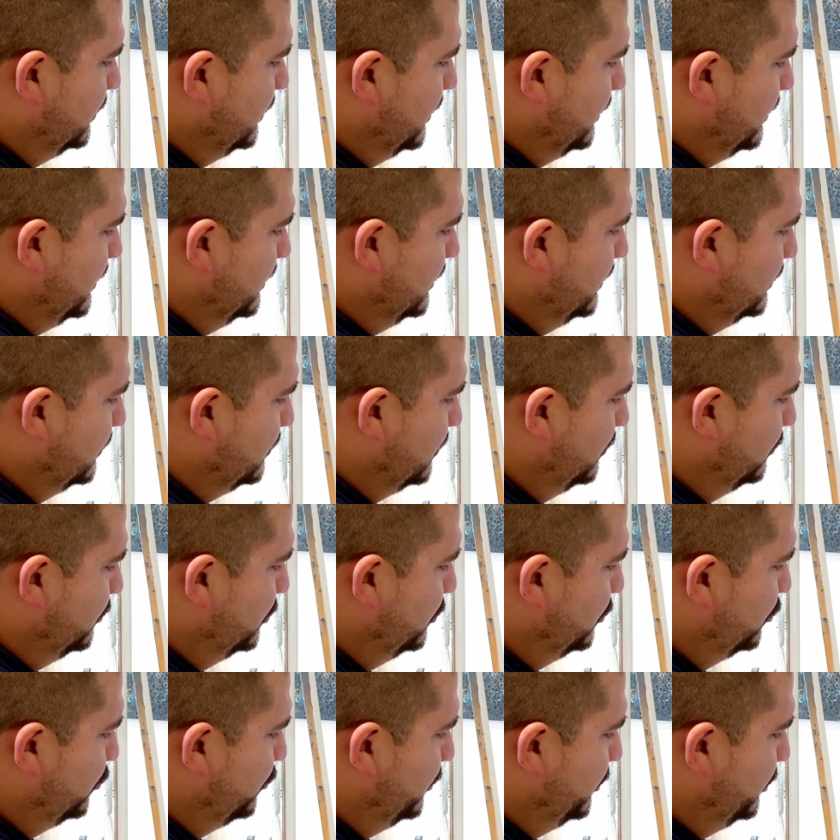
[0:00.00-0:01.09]
I think that's what
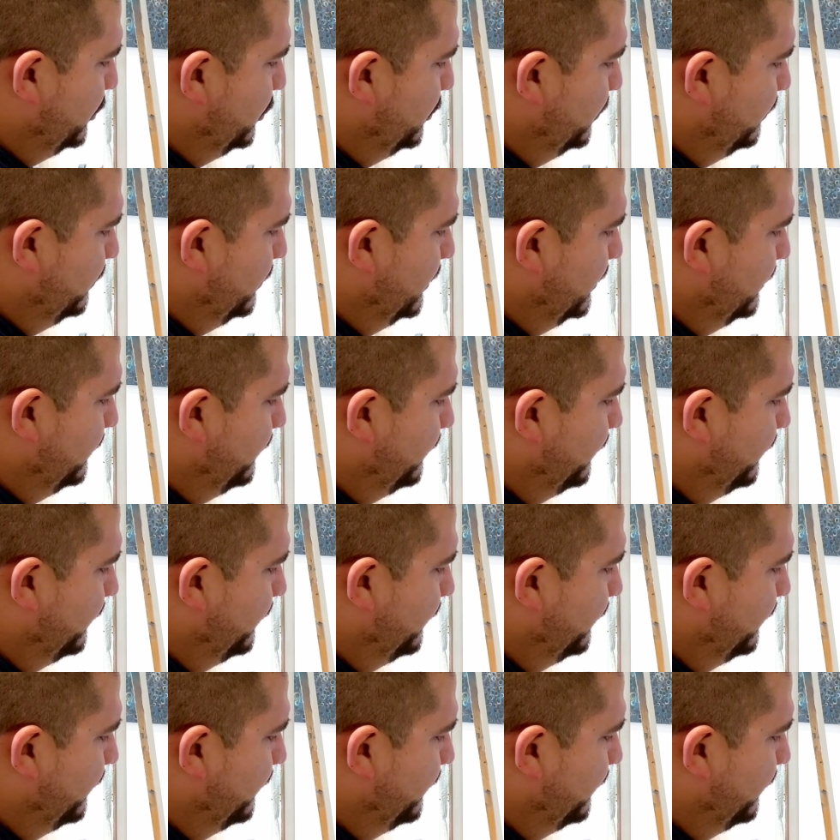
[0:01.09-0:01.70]
a tree should be.